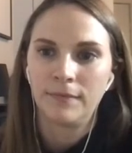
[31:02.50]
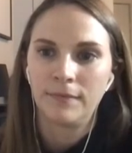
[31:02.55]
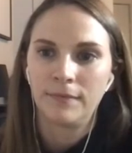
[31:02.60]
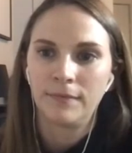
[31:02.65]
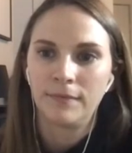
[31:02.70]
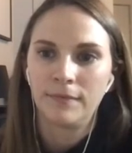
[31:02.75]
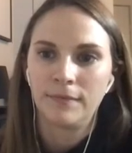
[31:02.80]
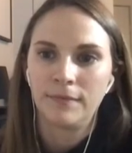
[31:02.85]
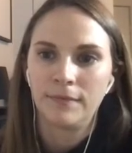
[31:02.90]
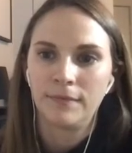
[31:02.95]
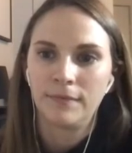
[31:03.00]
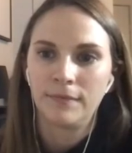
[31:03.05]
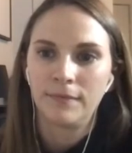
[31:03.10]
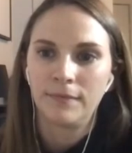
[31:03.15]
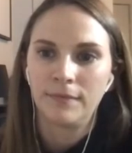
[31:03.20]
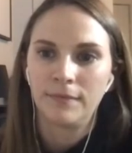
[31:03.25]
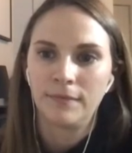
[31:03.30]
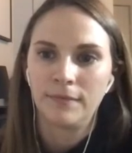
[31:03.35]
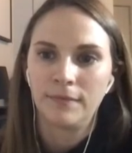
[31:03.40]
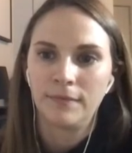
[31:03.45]

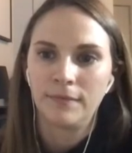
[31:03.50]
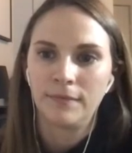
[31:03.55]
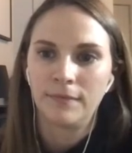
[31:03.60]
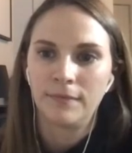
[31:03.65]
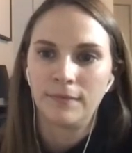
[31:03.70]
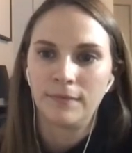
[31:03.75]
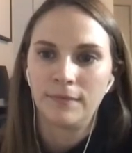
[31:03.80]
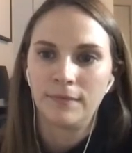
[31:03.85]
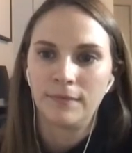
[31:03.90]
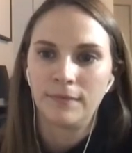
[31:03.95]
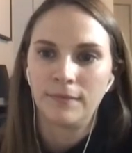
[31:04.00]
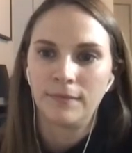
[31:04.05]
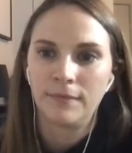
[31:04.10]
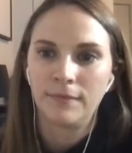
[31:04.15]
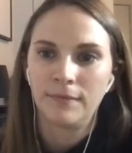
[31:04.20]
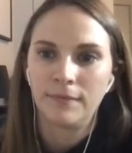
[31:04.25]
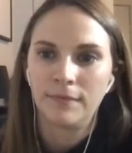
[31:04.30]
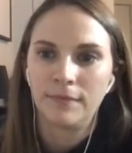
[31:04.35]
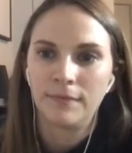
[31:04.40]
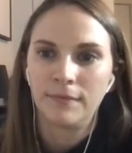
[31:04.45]

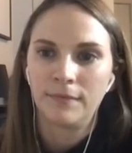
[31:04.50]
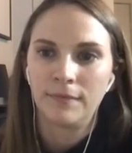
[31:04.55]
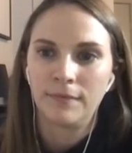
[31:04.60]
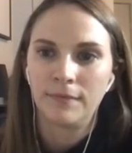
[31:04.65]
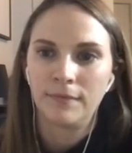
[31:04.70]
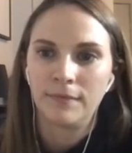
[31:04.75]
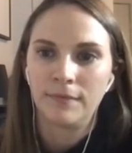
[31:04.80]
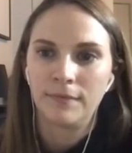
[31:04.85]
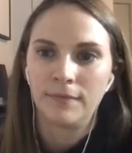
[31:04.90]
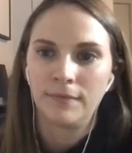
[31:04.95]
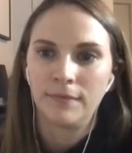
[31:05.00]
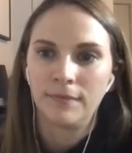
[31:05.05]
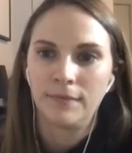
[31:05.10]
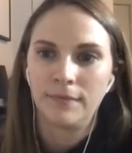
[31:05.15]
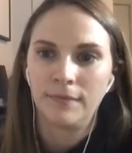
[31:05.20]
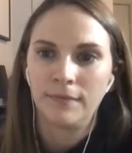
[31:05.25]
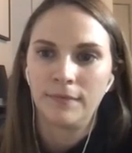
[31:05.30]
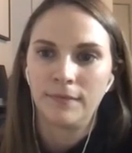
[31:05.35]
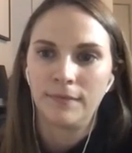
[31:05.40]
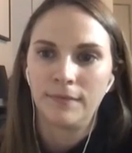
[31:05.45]

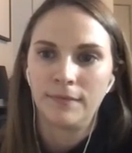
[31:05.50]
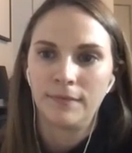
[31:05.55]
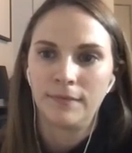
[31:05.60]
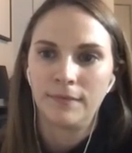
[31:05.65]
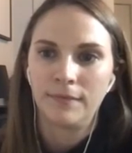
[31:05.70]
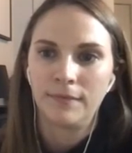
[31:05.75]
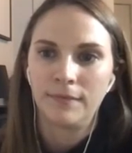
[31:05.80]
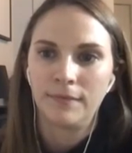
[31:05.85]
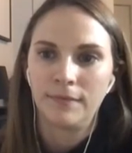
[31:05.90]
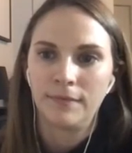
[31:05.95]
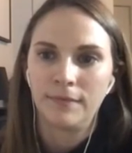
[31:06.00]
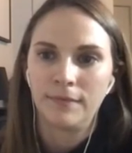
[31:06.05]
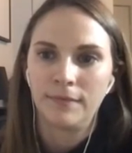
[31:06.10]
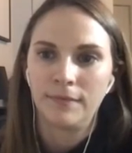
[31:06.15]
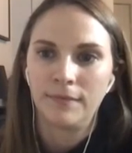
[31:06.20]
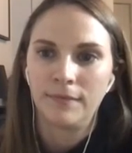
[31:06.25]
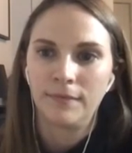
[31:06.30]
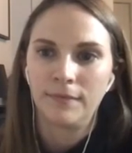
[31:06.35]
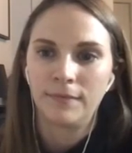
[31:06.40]
[no speech]